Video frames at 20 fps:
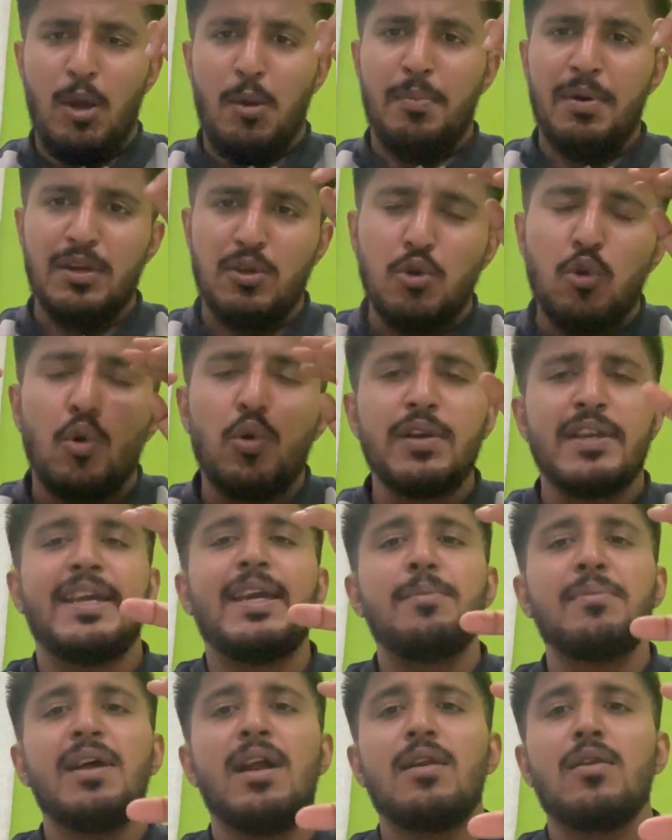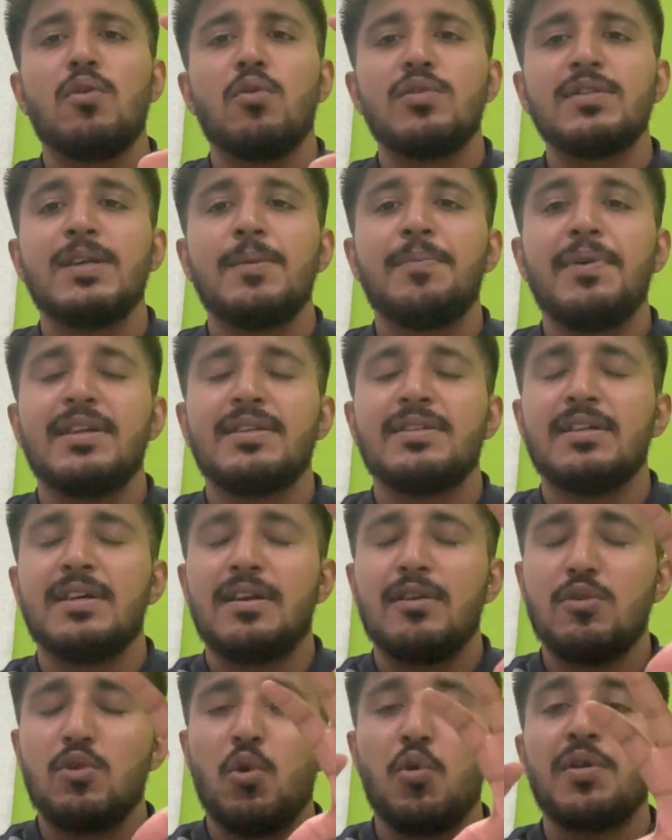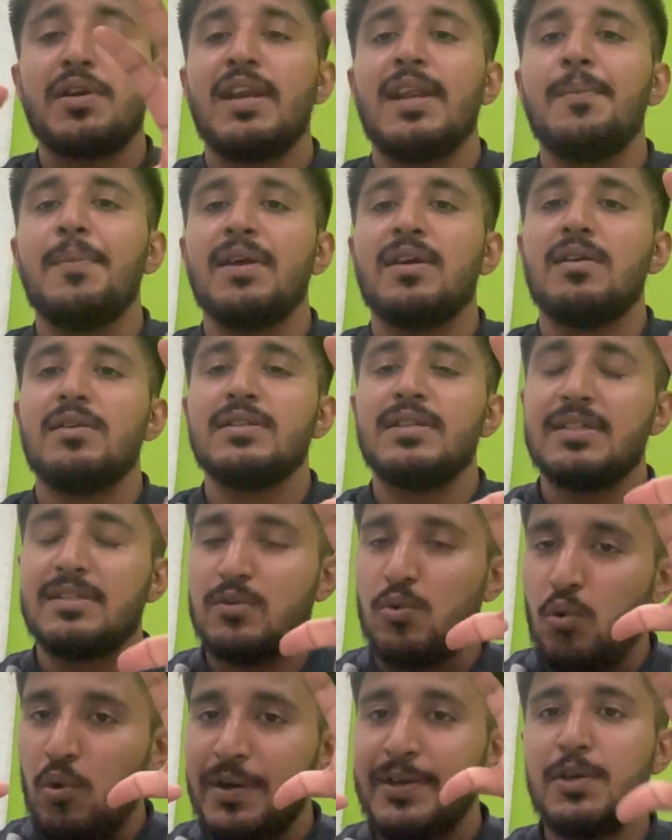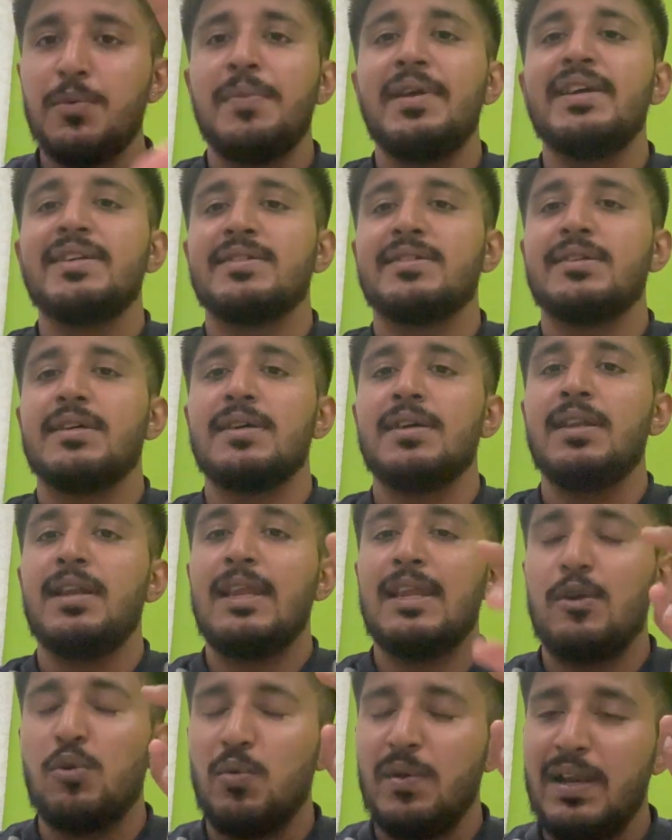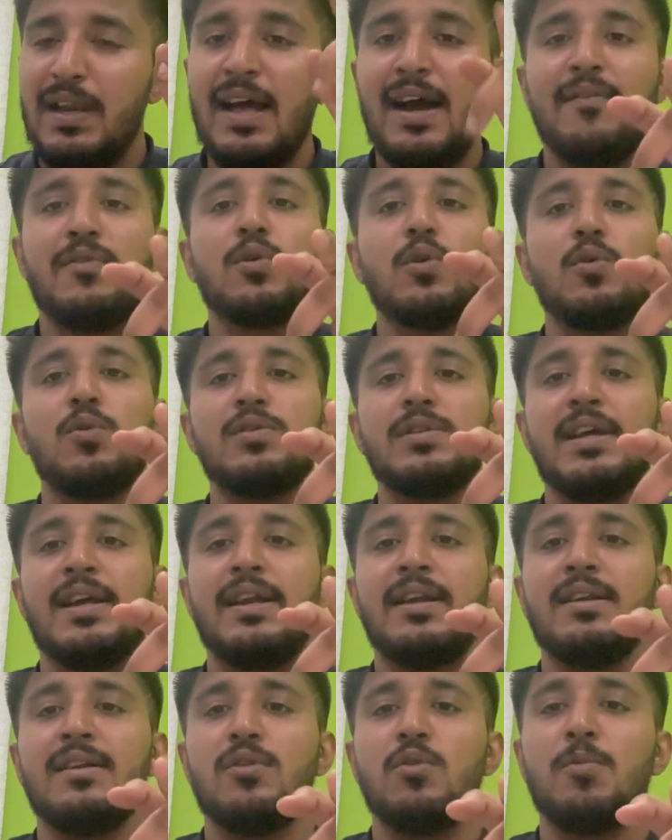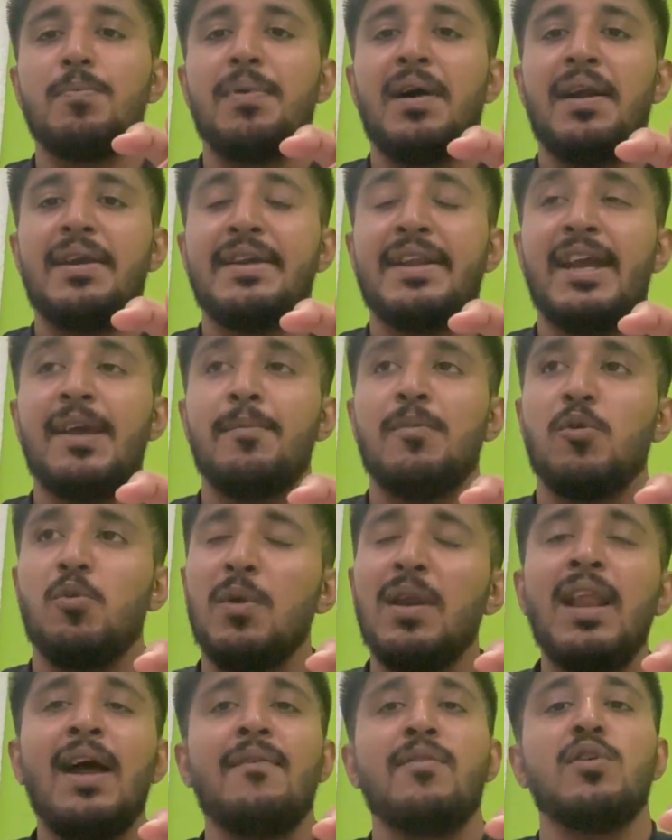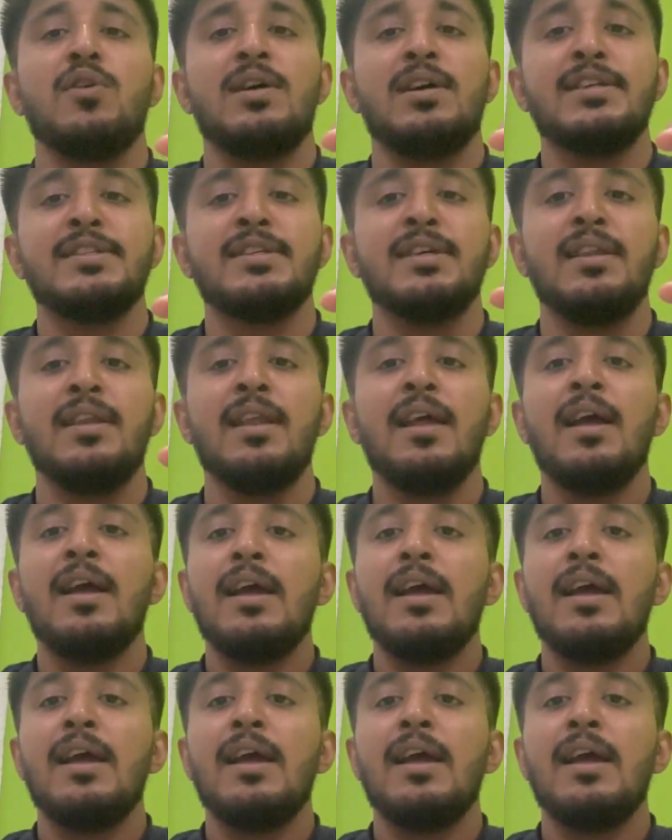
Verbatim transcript: But don't keep that rosy picture totally because it's going to be a struggle. You will have to go there and do part time. You will have to hustle.